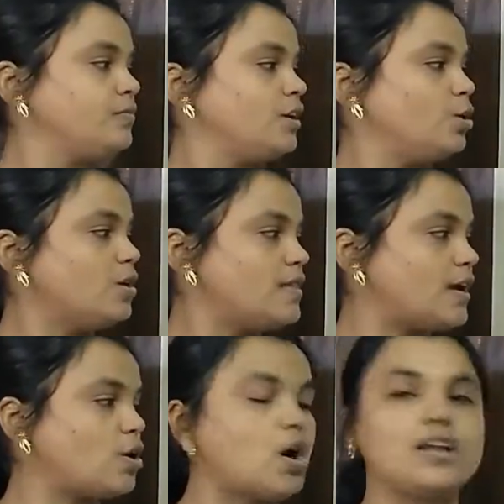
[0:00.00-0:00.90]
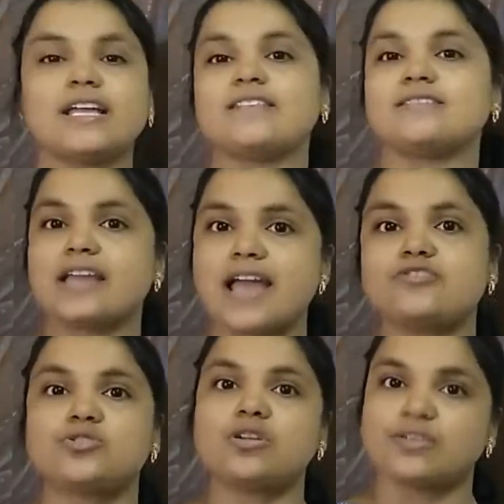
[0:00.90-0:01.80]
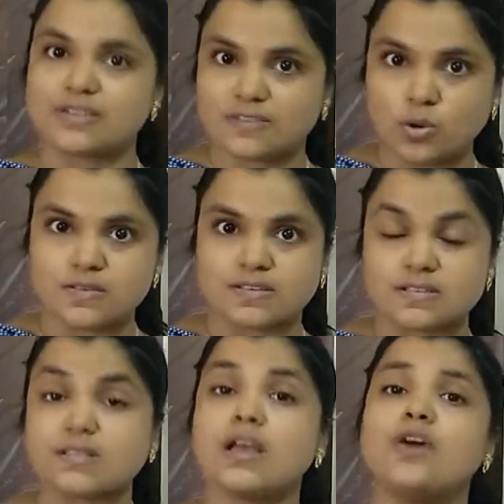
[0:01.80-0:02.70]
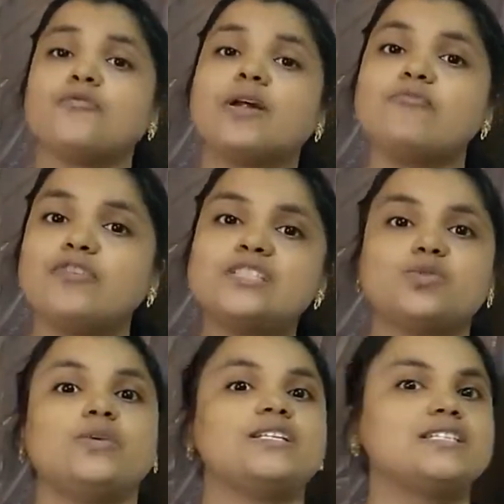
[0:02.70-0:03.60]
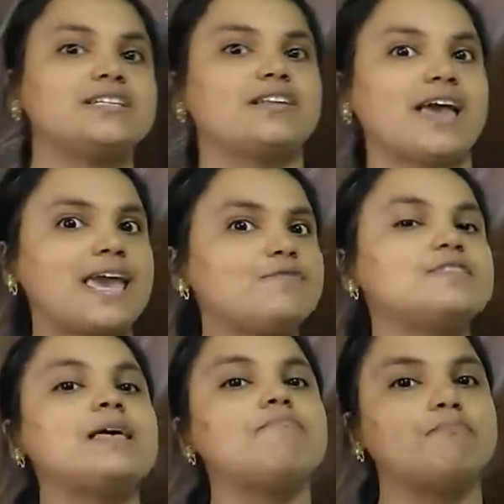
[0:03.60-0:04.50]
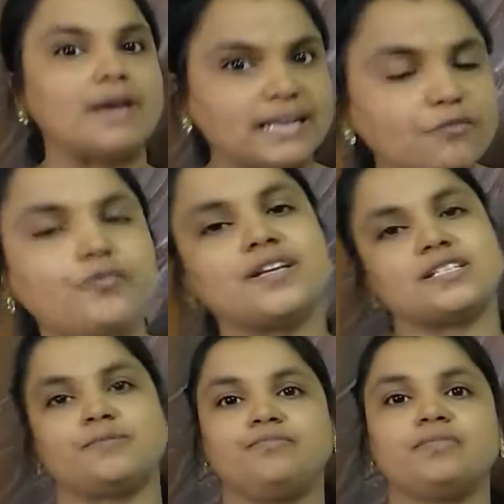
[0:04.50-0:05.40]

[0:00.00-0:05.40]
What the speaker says: they are called as natural resources from which we derive some benefit.